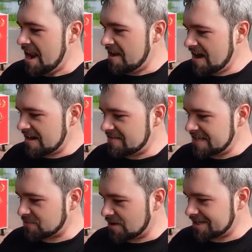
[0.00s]
none of
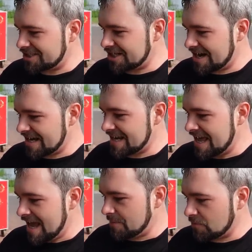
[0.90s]
these want to shine.
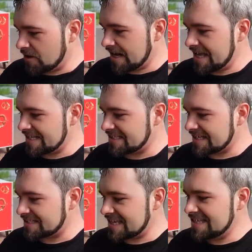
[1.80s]
How about the one I
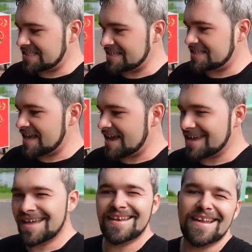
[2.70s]
incensed? Incensed
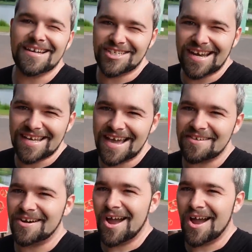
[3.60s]
A, not shiny either. All